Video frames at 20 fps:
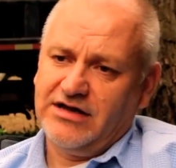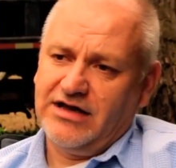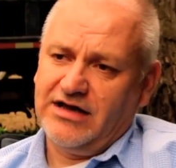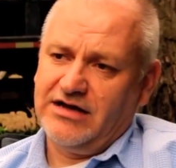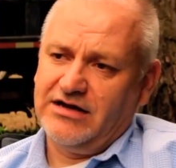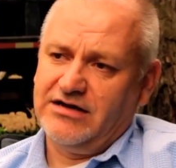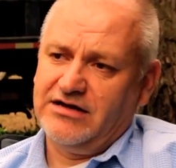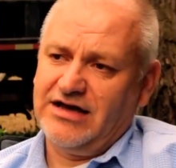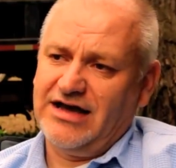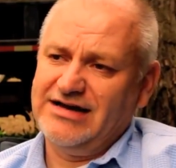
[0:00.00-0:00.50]

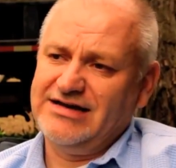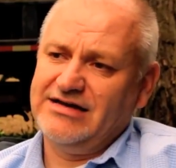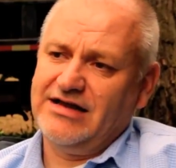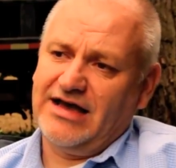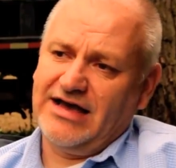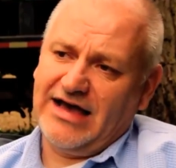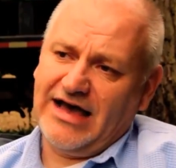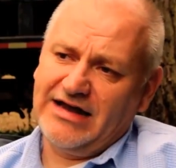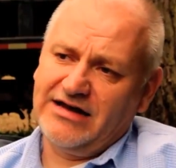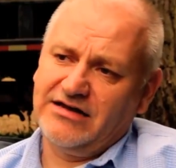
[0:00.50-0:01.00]
And
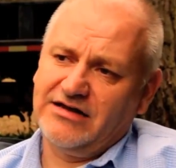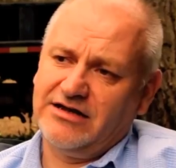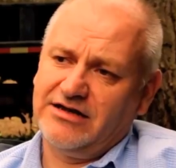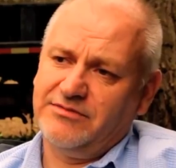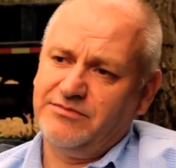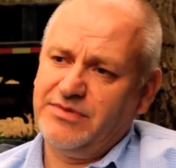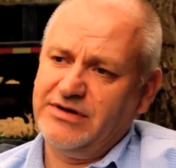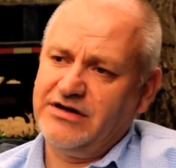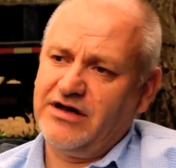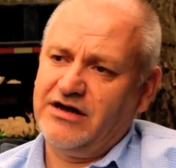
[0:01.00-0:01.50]
I had
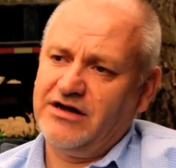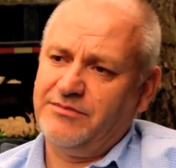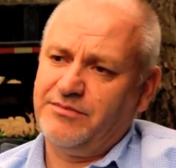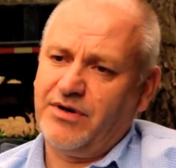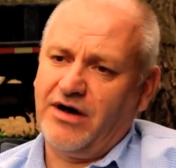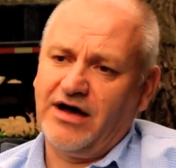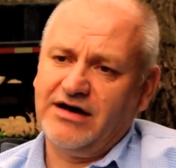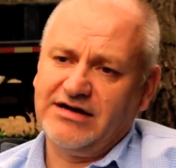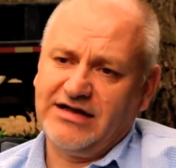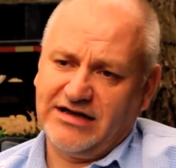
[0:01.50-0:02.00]
been on a
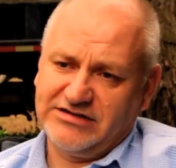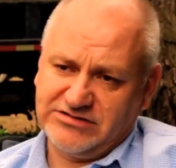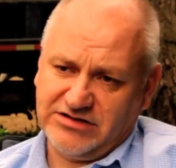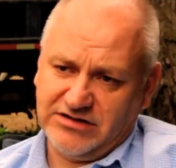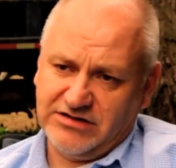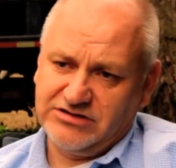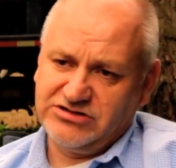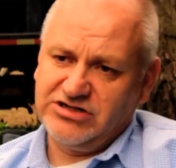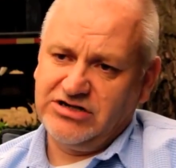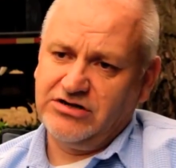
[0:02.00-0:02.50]
podcast,
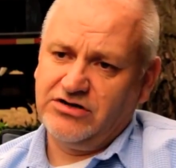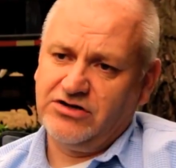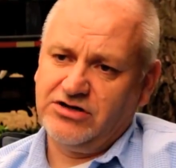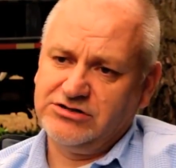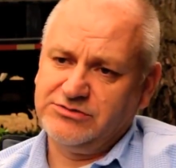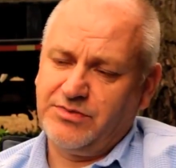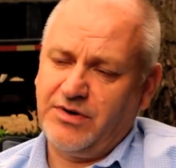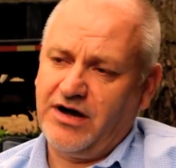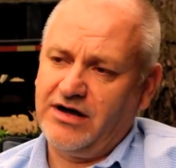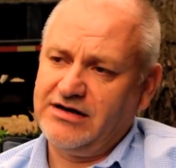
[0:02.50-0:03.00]
on Gene
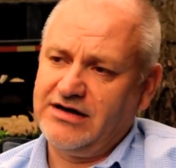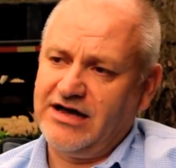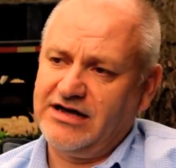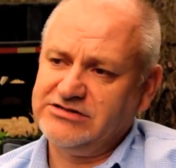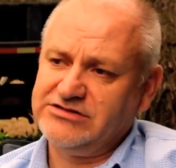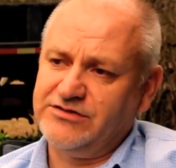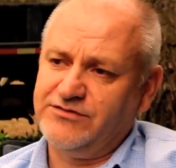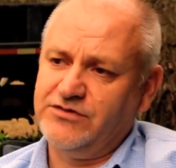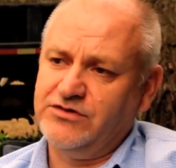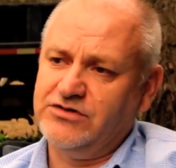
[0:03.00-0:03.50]
Cook's
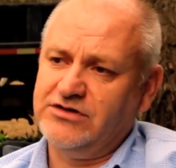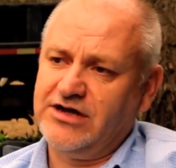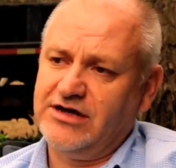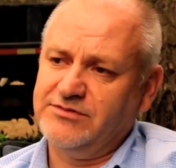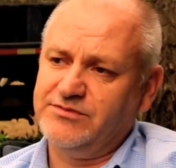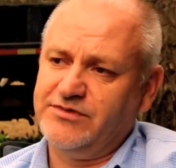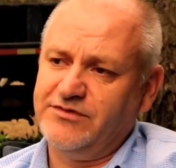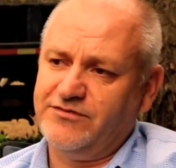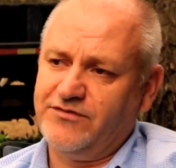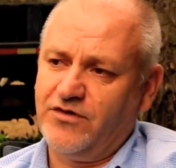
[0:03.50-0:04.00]
podcast, a few
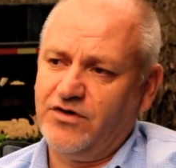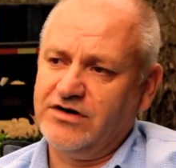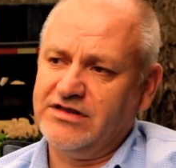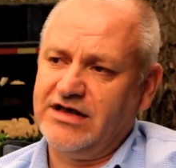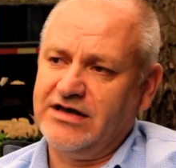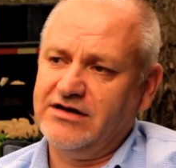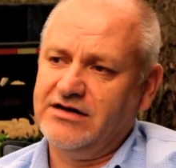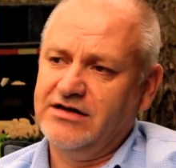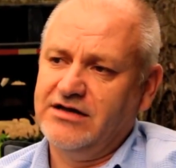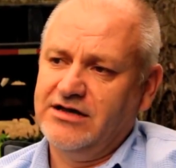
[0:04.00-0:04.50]
times before
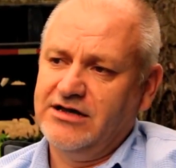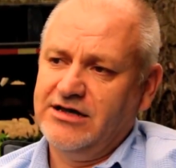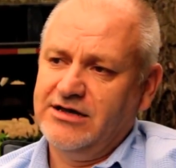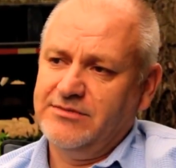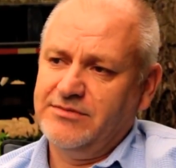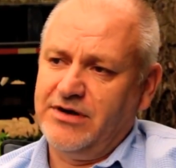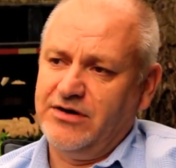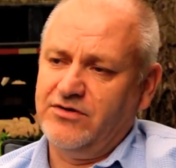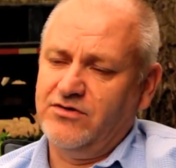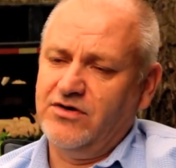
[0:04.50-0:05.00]
that,
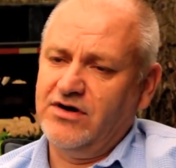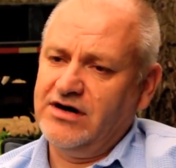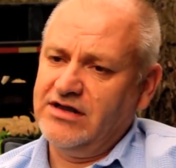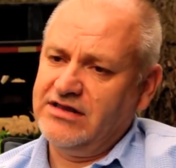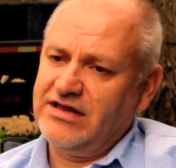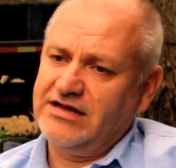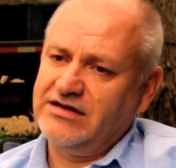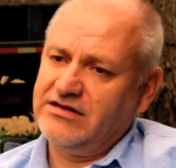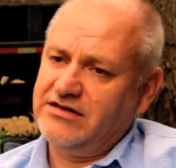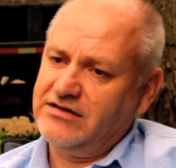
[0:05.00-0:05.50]
but really
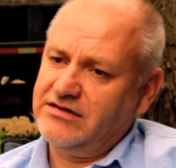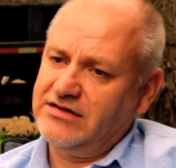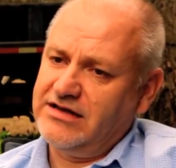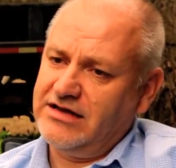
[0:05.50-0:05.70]
that